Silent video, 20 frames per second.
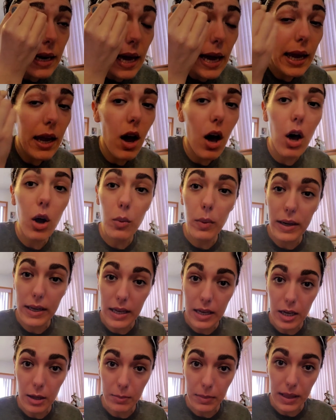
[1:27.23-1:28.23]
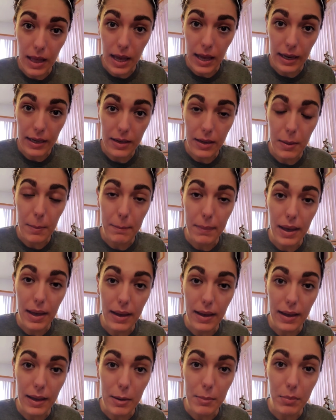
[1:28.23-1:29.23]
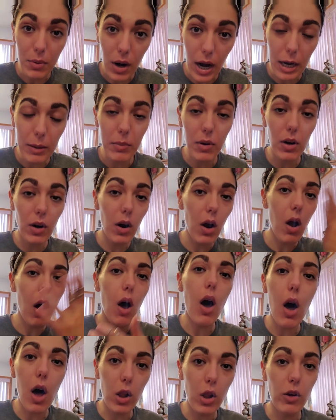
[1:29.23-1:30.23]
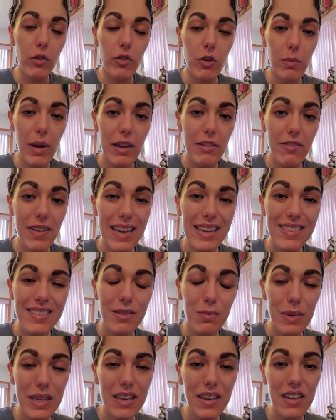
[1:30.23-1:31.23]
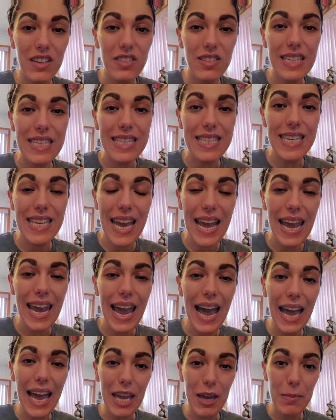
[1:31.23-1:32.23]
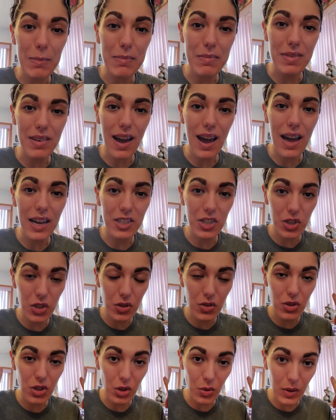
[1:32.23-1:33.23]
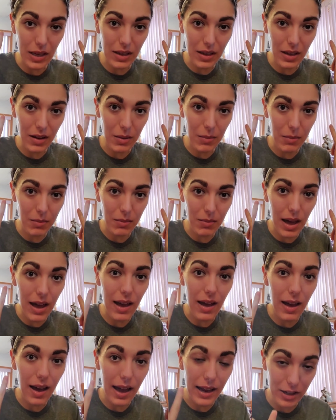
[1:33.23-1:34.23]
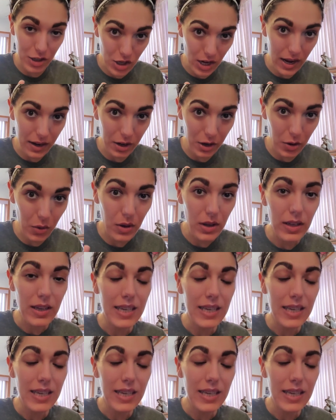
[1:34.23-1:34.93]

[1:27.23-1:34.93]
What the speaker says: I already applied my primer all over my face because today I am not doing eyeshadow.